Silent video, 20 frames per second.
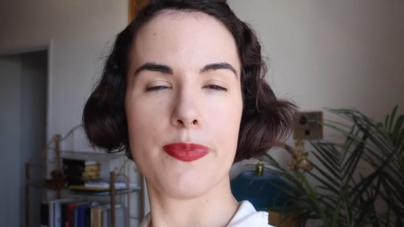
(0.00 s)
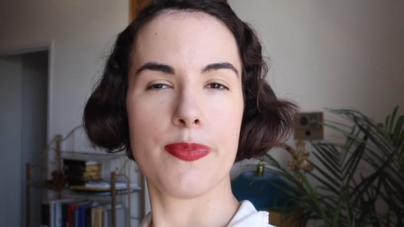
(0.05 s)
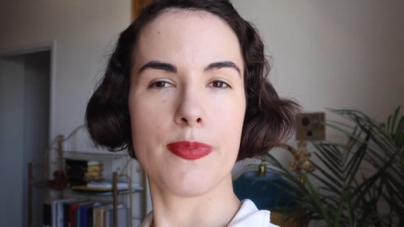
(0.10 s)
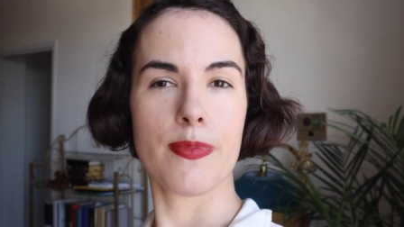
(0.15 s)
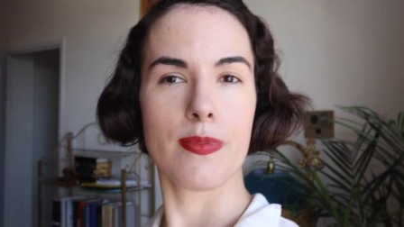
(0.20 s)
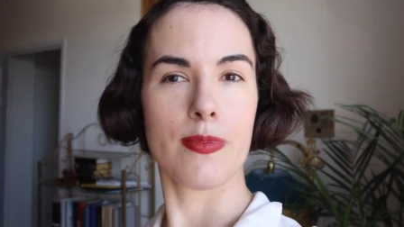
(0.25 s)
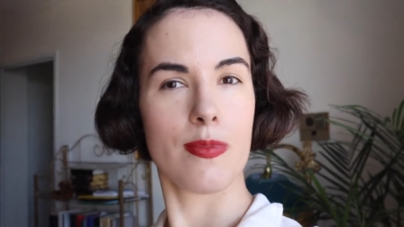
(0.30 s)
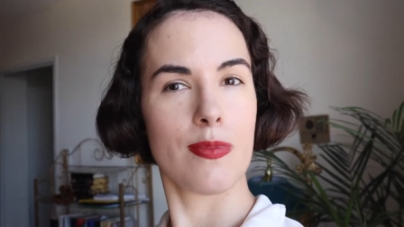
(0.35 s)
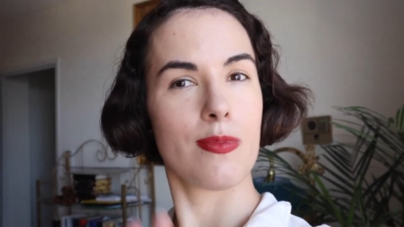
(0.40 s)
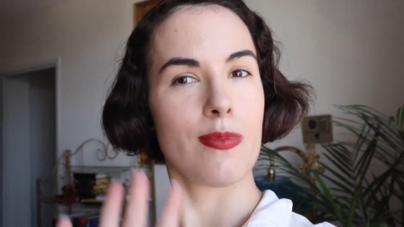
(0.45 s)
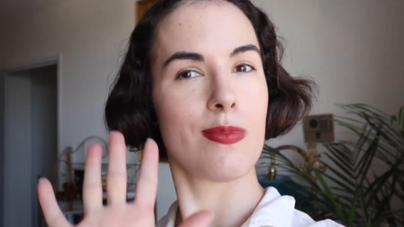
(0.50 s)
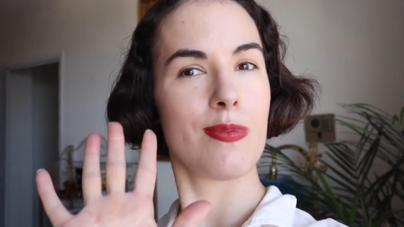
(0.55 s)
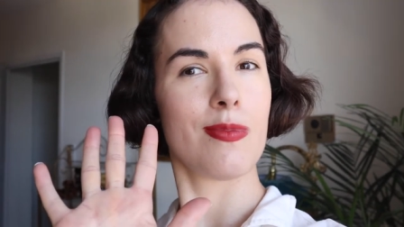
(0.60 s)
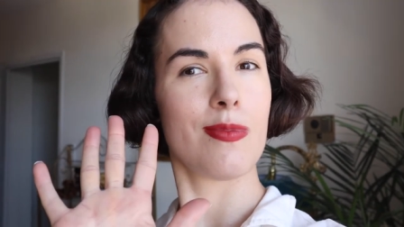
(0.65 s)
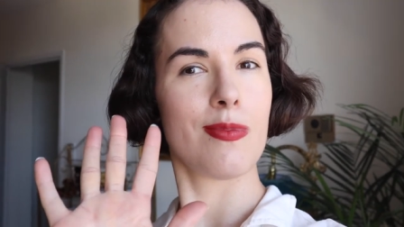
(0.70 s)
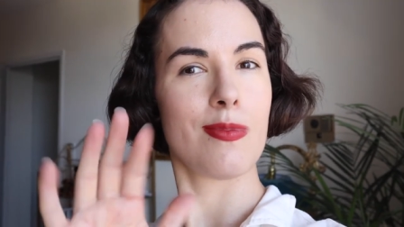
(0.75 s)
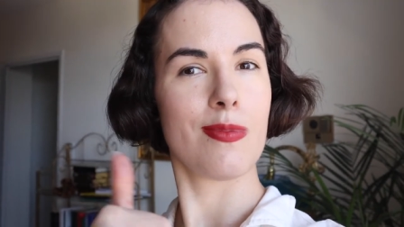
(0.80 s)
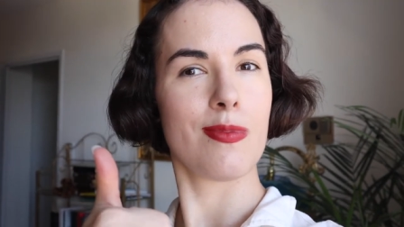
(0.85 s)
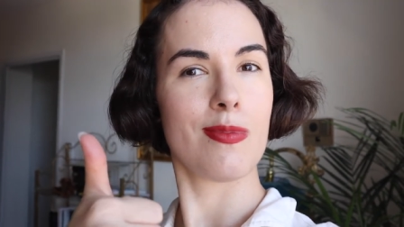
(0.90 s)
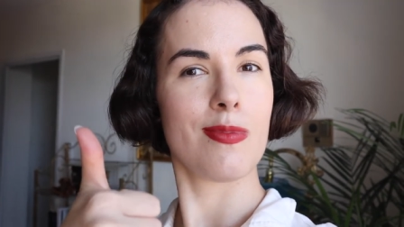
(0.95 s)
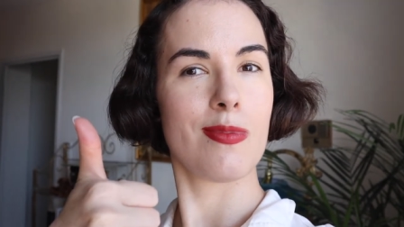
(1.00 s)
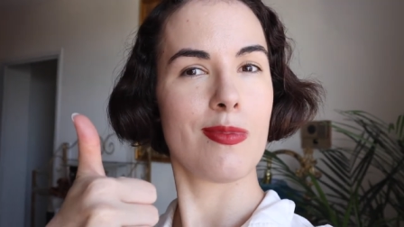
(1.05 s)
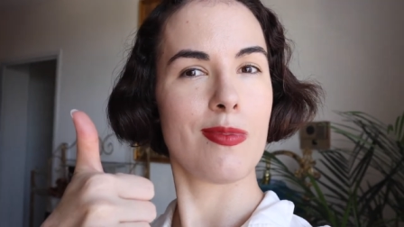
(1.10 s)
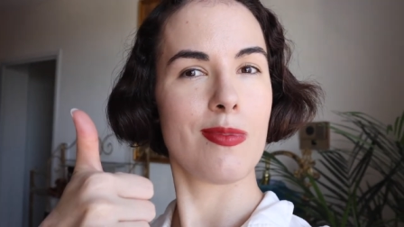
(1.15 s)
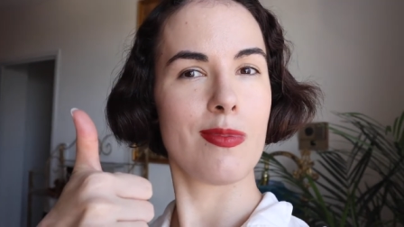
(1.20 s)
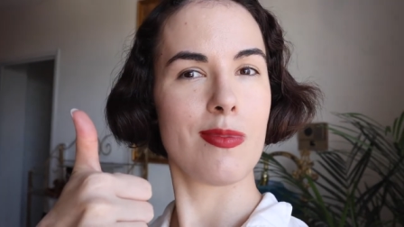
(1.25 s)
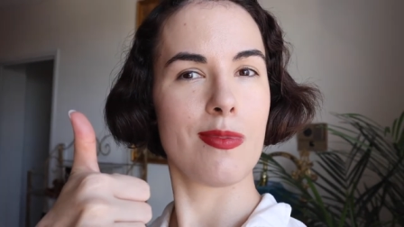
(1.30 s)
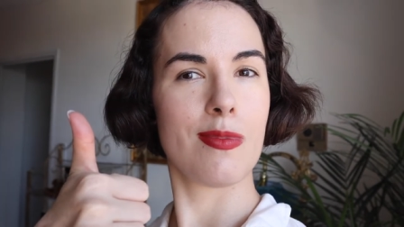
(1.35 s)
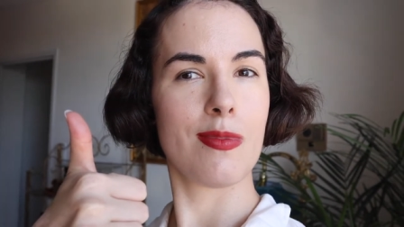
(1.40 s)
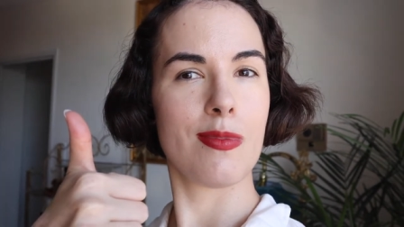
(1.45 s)
So I hope you can,
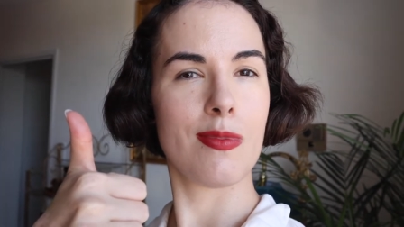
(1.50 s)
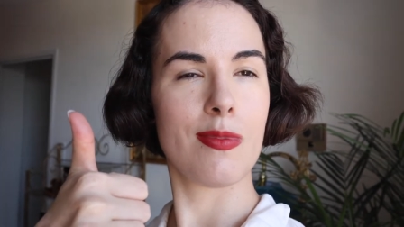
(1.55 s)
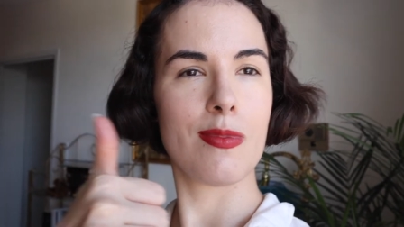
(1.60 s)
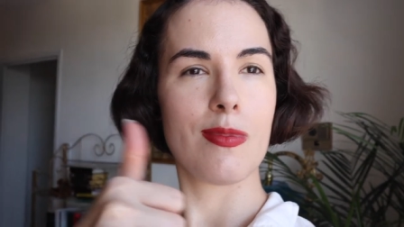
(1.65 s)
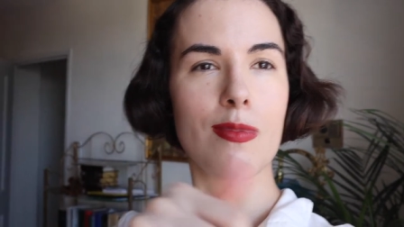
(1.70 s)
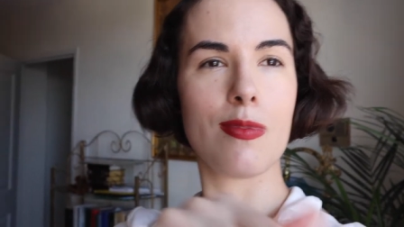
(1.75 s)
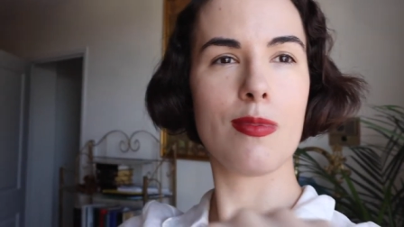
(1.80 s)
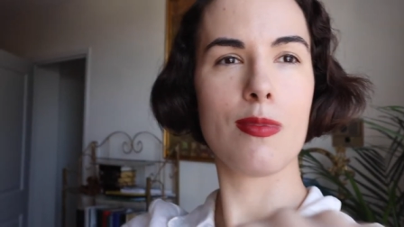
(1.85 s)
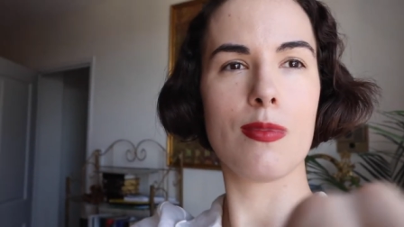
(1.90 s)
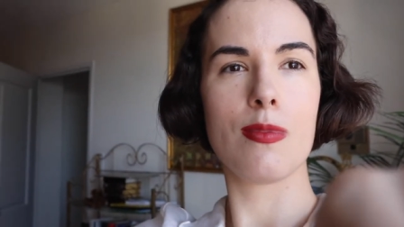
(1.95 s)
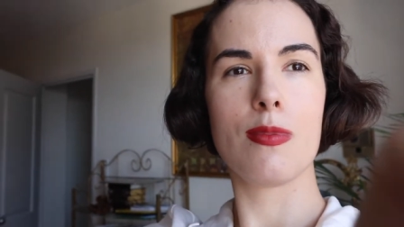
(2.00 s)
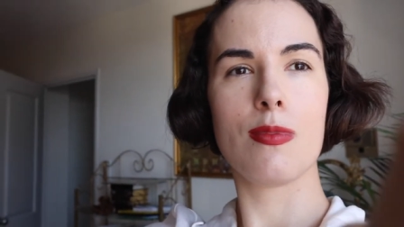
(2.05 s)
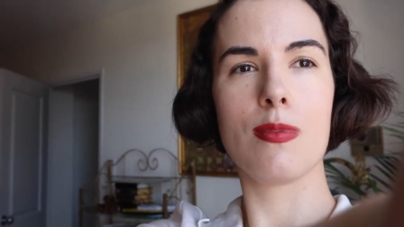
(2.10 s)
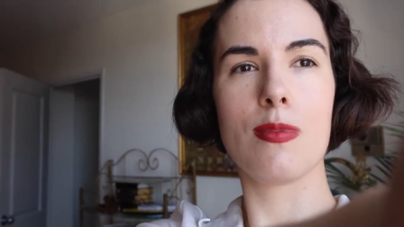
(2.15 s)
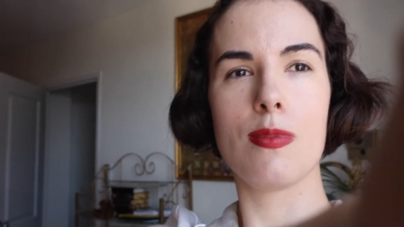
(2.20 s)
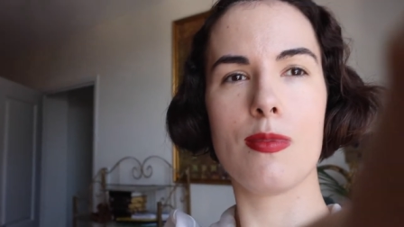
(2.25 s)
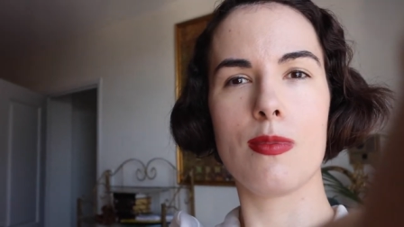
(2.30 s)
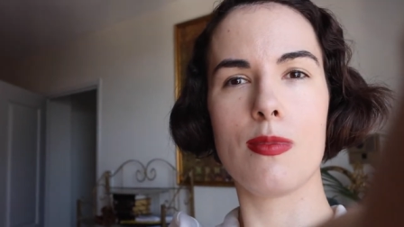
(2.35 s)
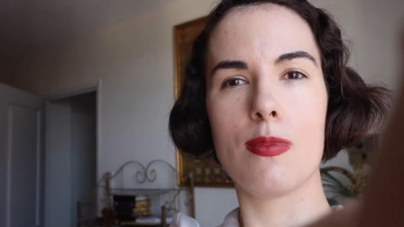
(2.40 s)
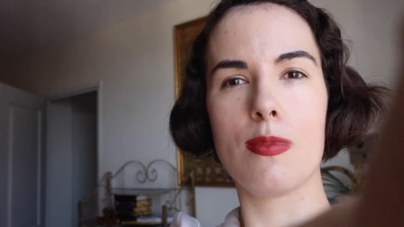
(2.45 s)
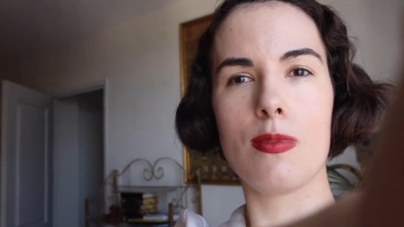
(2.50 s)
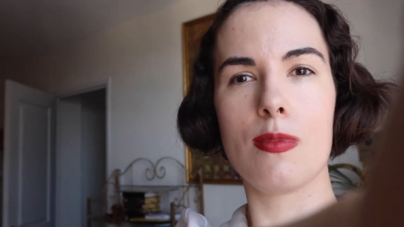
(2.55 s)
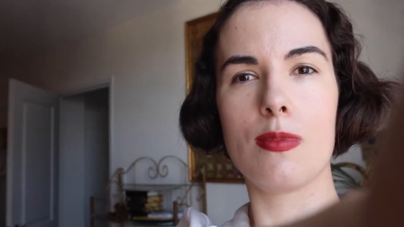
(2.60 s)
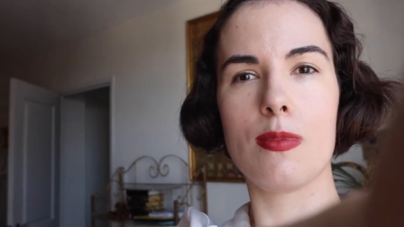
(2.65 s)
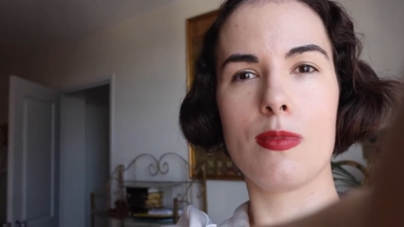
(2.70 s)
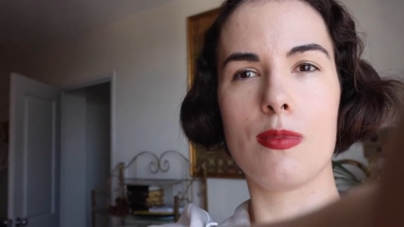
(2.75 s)
I hope that's useful.